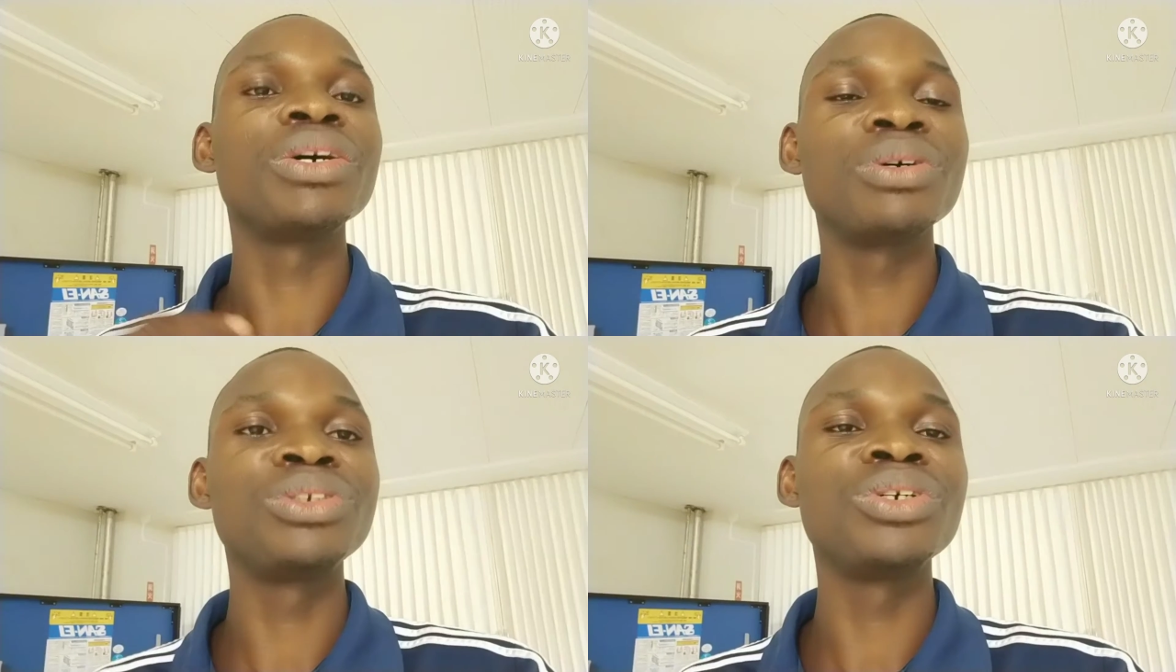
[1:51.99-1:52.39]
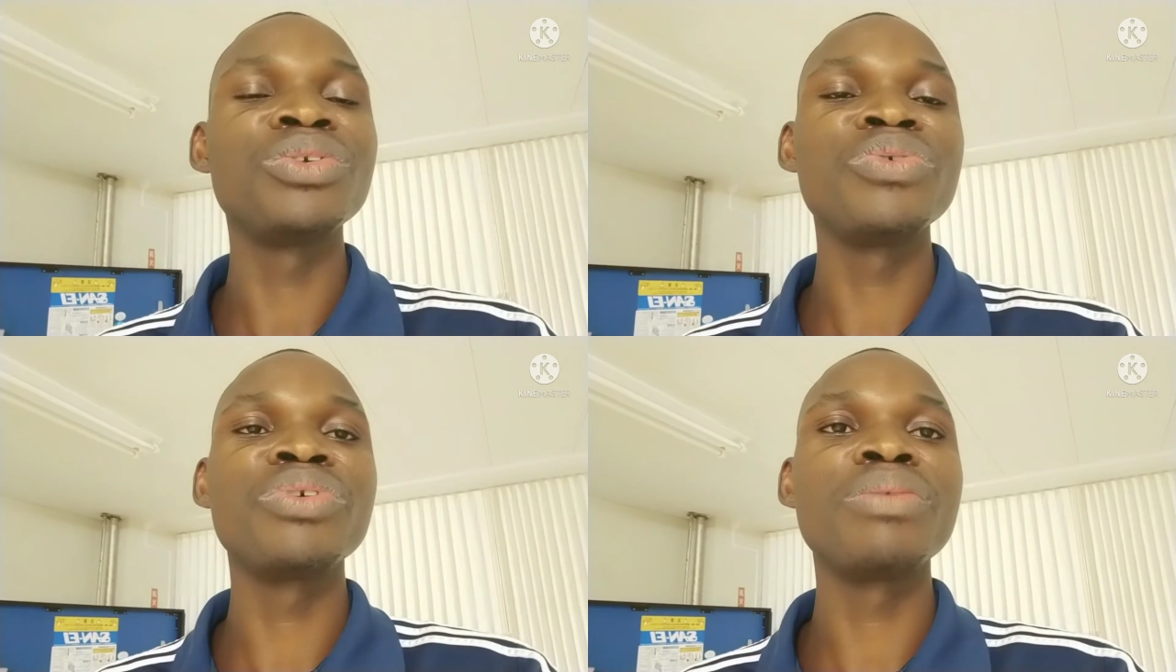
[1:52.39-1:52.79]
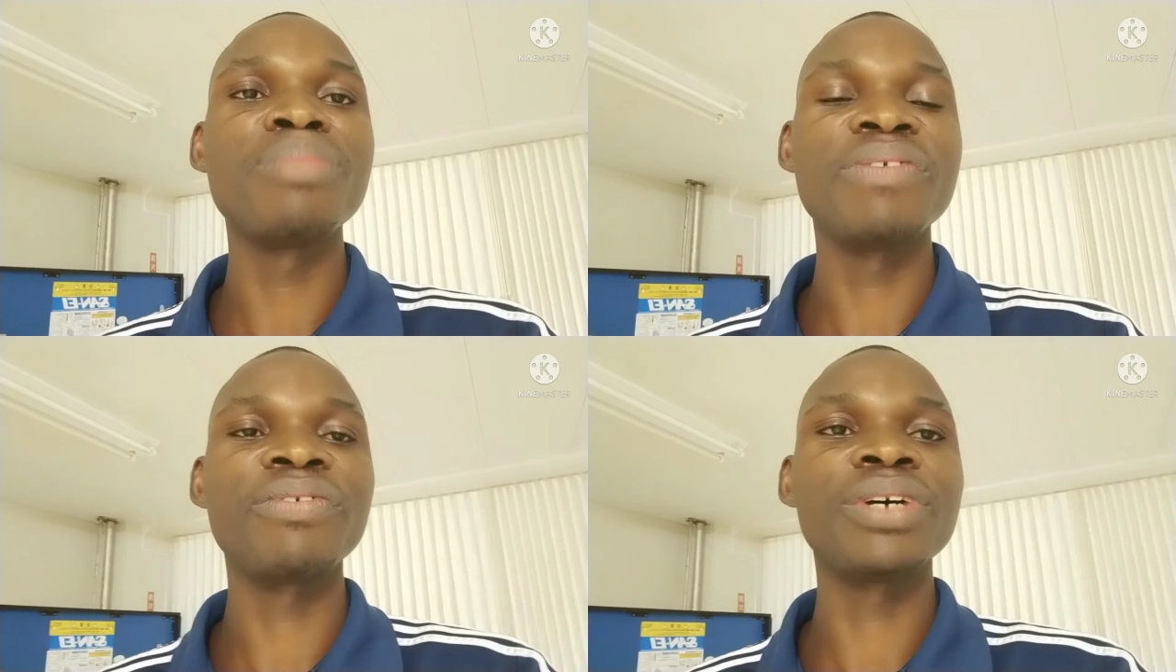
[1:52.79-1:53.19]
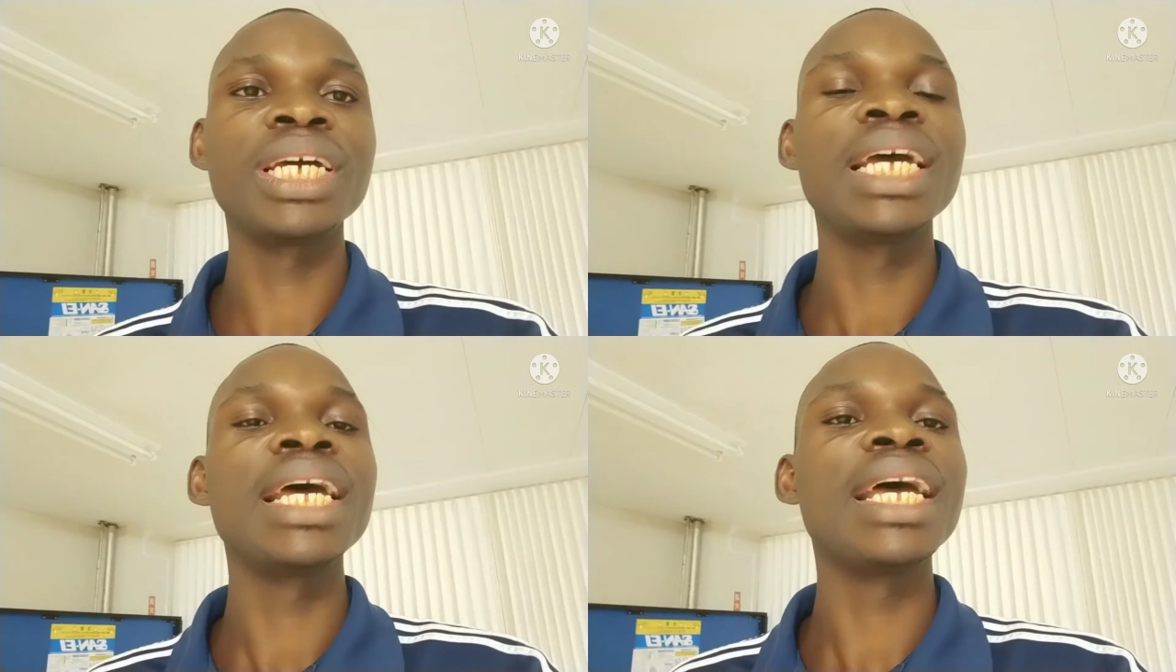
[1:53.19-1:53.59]
audiolingual method.
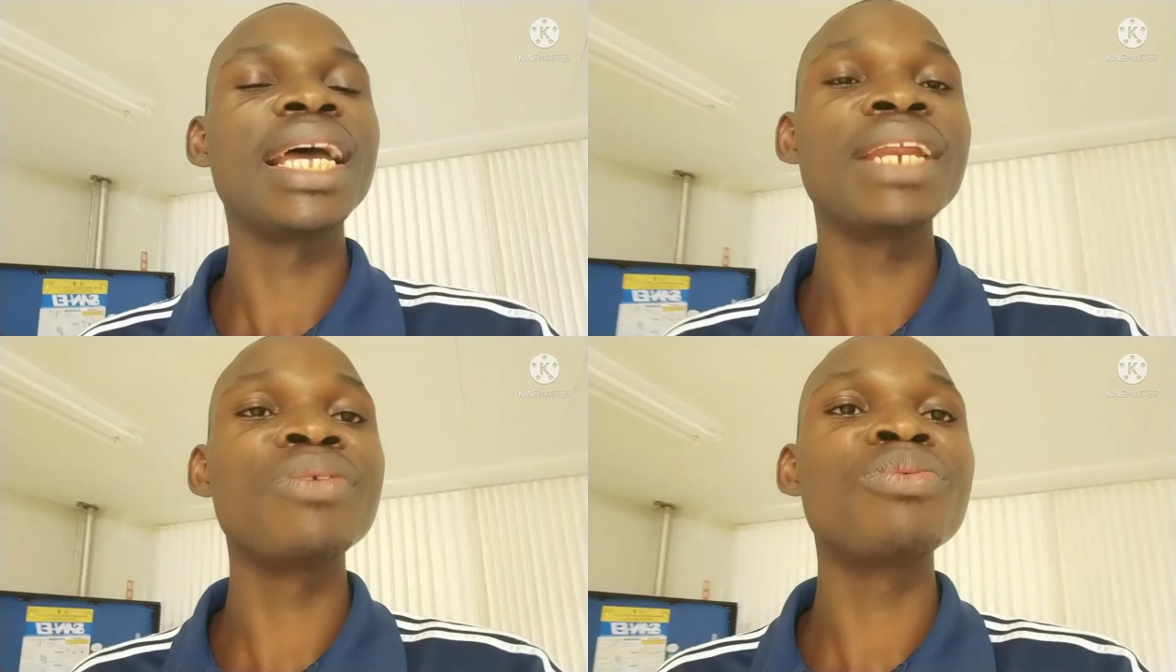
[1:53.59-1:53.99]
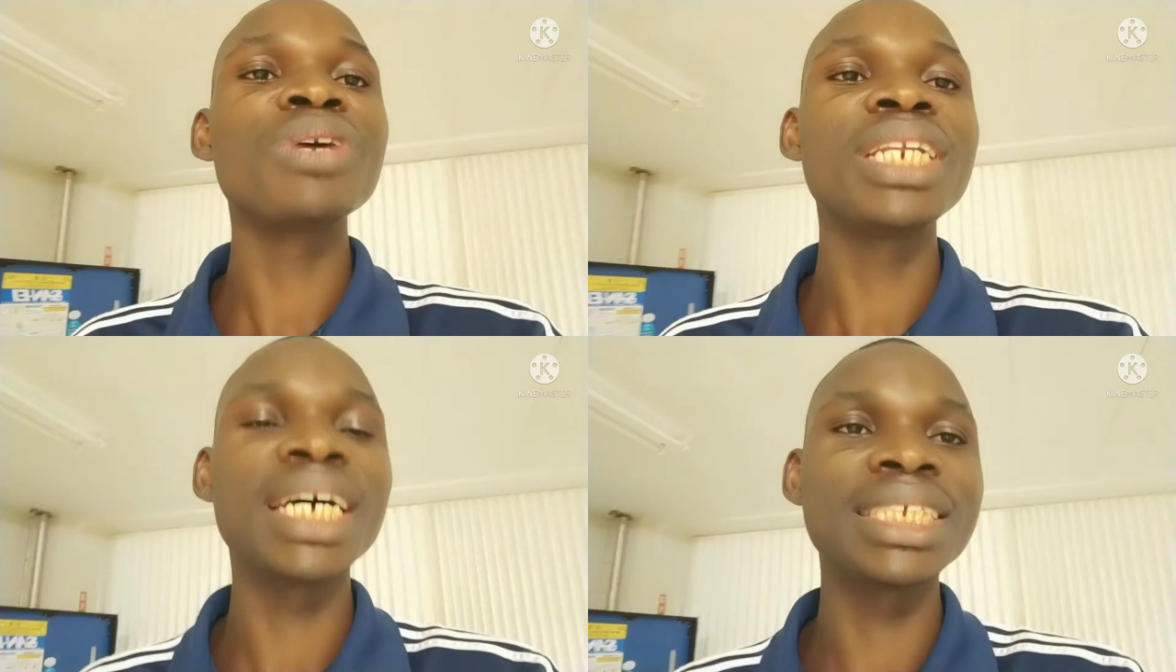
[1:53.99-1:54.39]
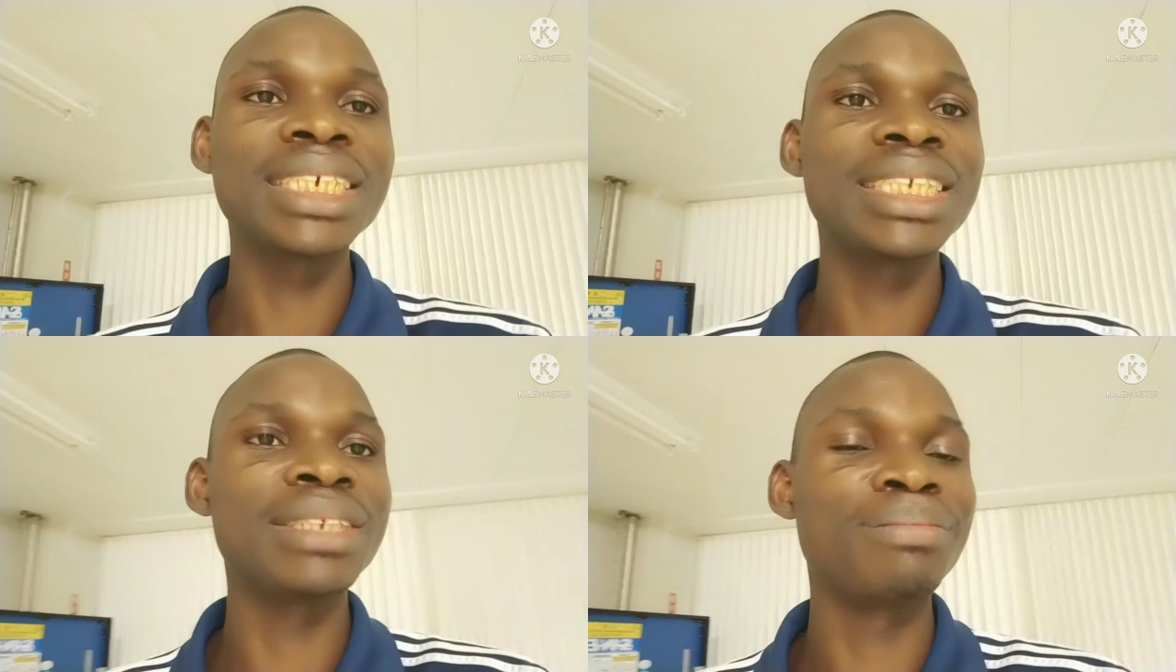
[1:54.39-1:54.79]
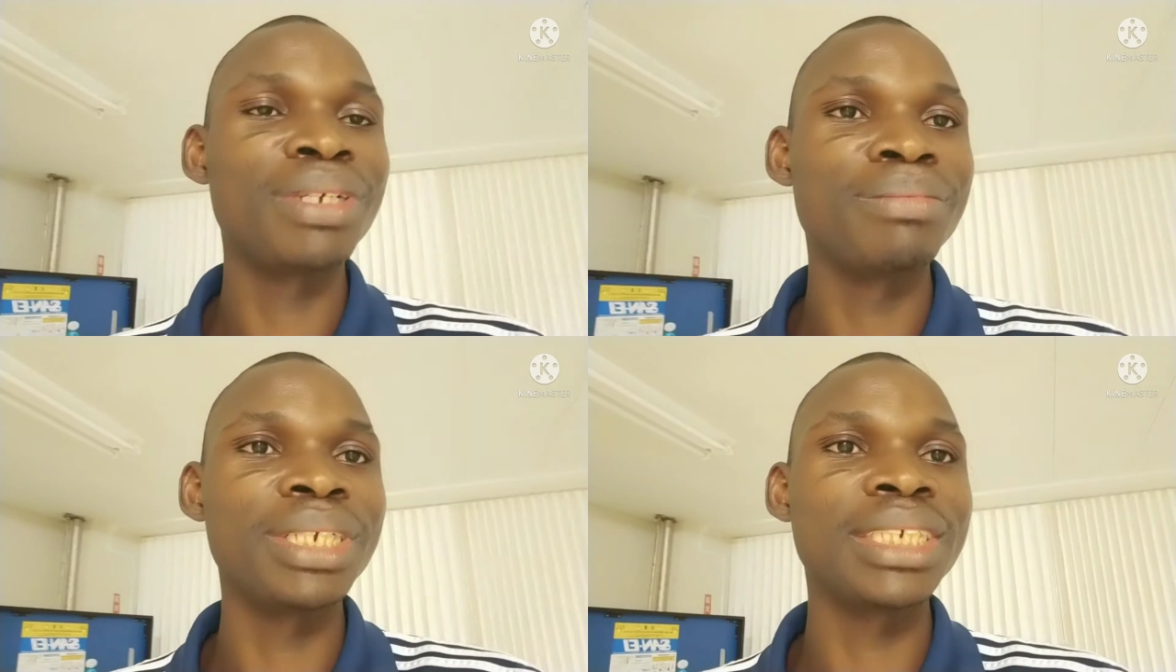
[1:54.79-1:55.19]
And what does it simply
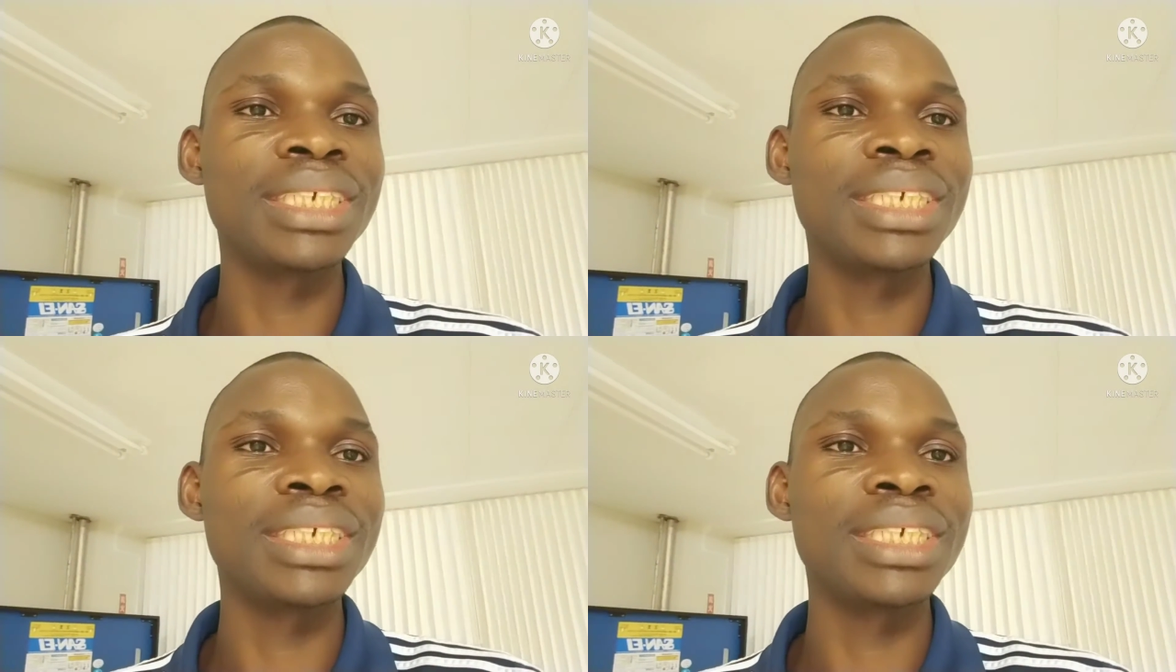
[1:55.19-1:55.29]
mean?